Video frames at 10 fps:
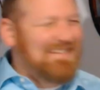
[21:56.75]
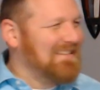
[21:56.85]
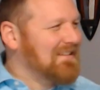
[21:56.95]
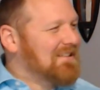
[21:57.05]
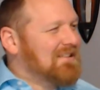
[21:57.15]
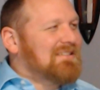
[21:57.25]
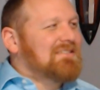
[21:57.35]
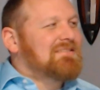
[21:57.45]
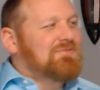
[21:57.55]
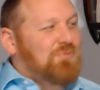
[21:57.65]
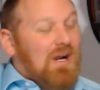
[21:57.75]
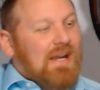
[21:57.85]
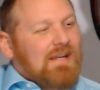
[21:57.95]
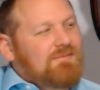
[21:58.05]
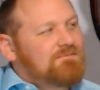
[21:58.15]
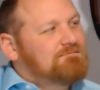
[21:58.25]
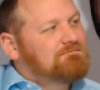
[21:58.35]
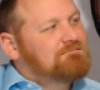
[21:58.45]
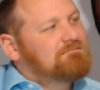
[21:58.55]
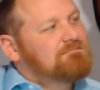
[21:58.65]

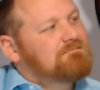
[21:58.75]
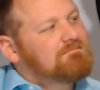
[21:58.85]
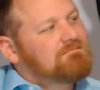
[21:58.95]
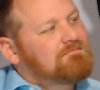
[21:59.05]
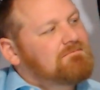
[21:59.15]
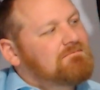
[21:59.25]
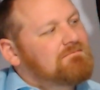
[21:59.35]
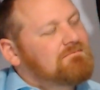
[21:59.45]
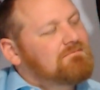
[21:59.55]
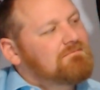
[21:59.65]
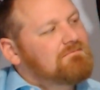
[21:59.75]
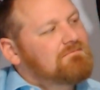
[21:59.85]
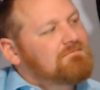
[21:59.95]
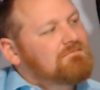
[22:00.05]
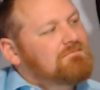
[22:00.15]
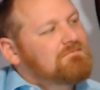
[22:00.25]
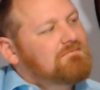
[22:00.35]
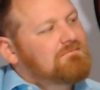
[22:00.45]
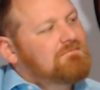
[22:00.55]
This person isn't speaking.